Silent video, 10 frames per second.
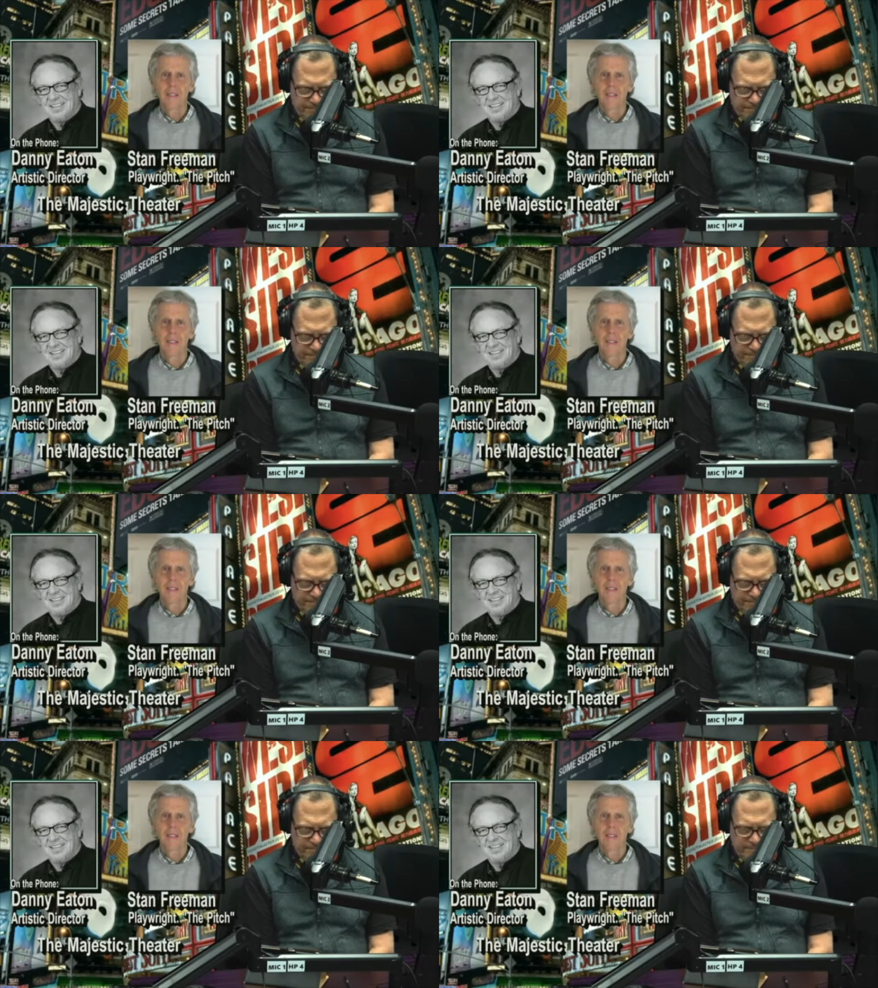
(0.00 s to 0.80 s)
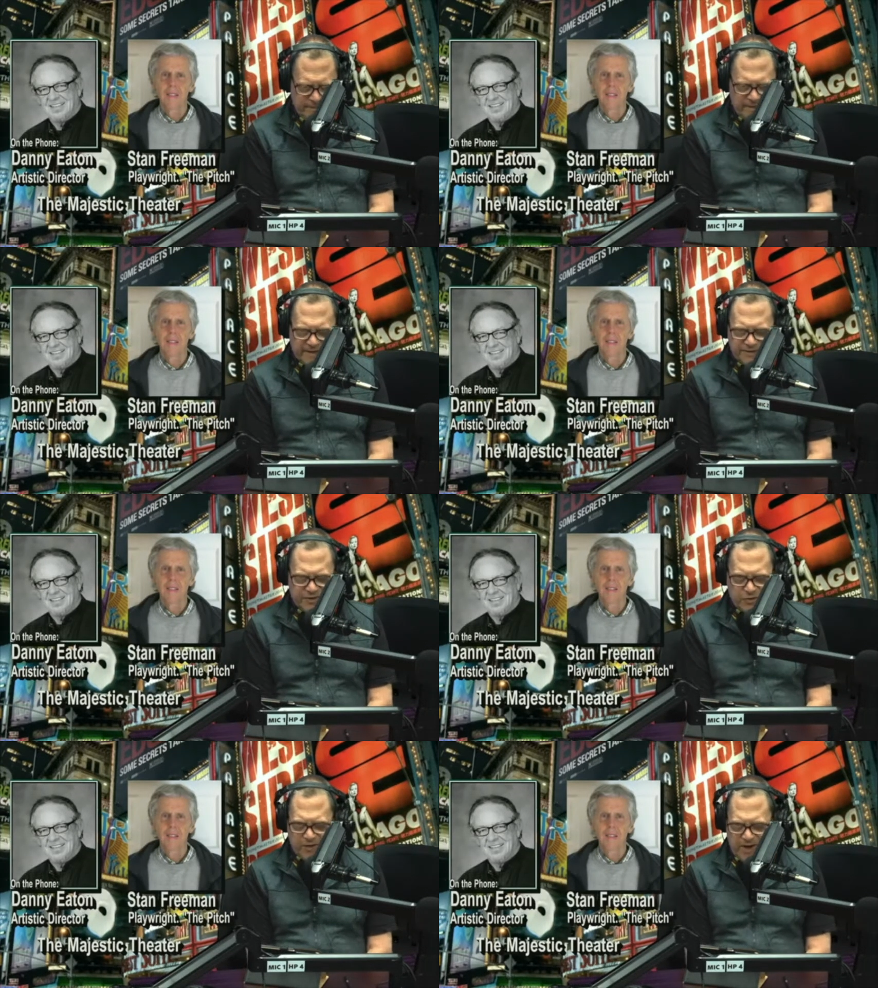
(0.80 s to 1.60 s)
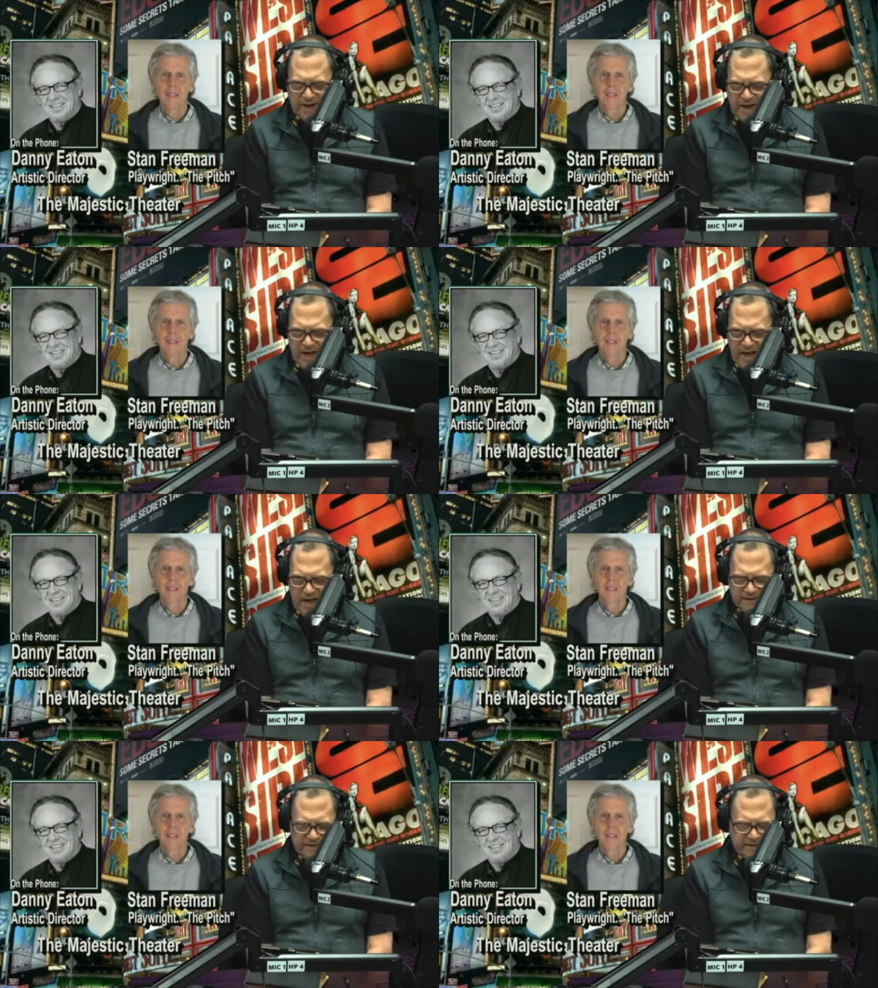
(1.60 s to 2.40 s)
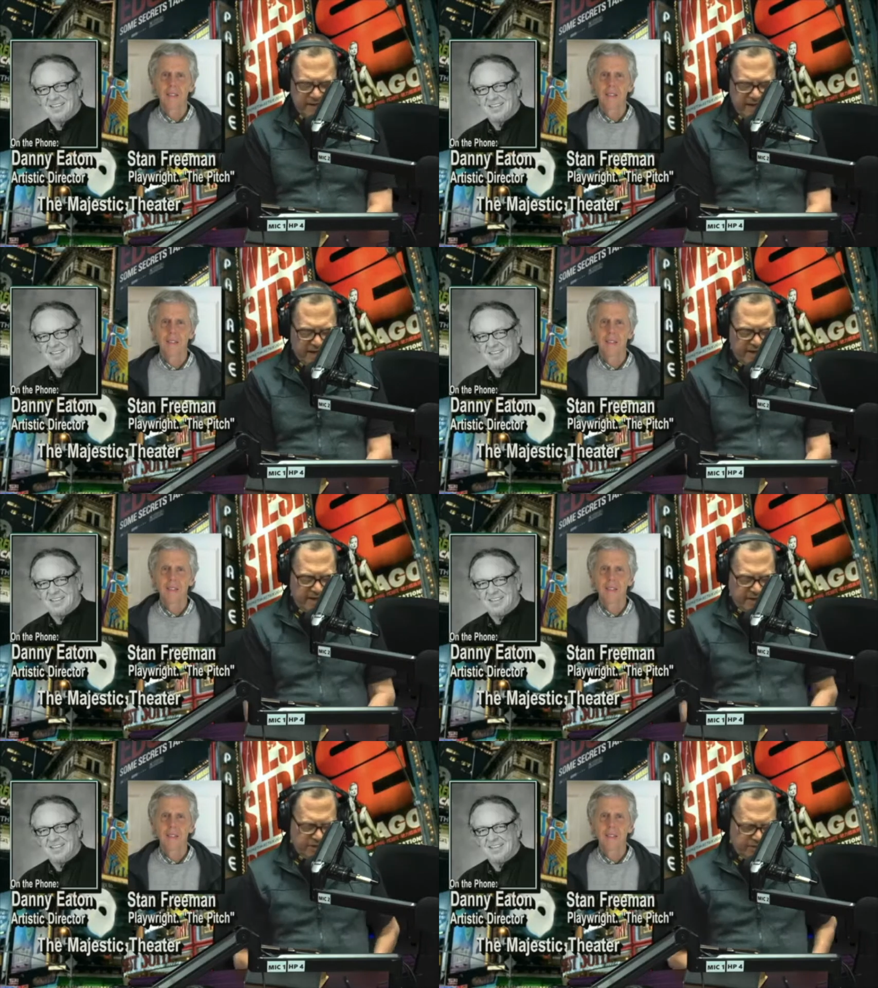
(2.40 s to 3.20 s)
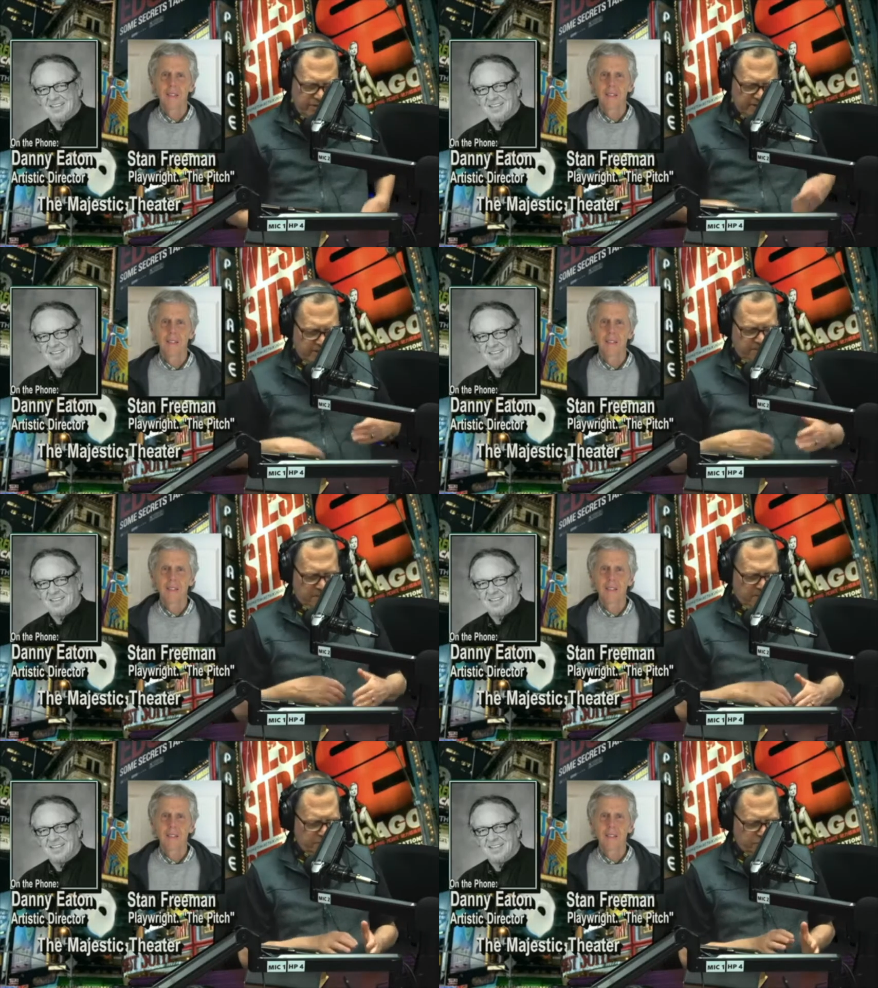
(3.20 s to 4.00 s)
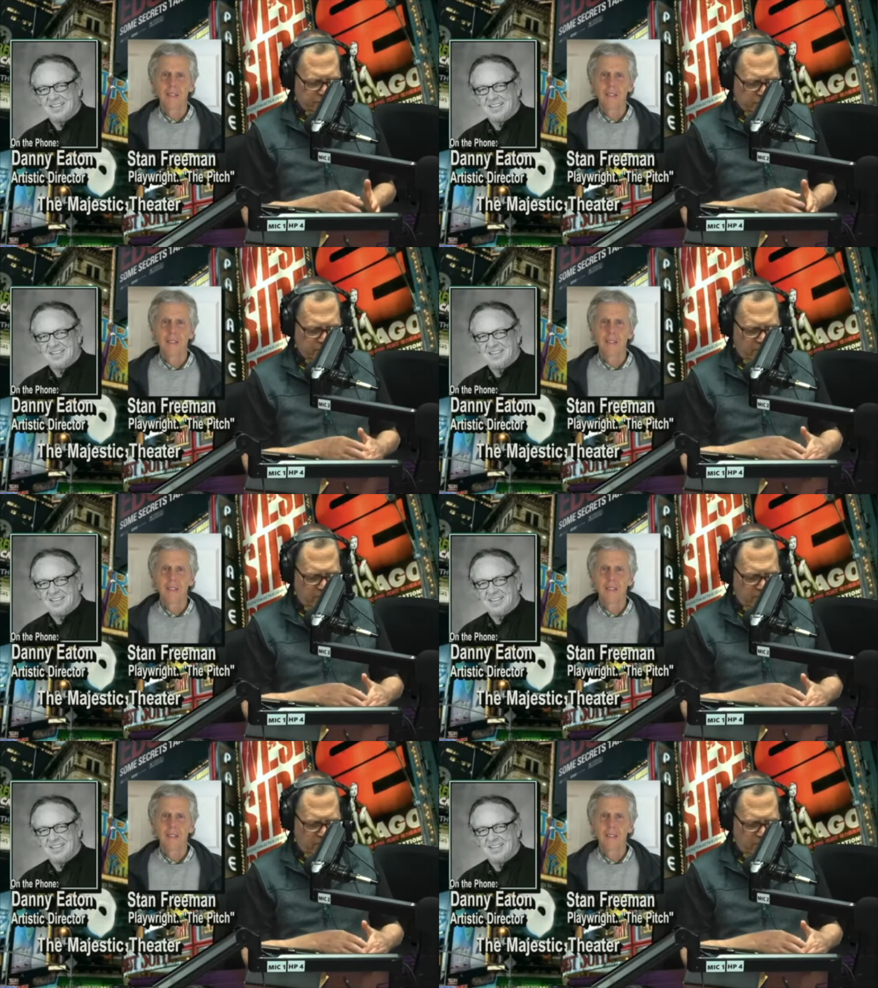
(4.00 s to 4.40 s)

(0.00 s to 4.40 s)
Speaker 1: same. That's great. Uh, Stan, do you think the pitch mm-hmm.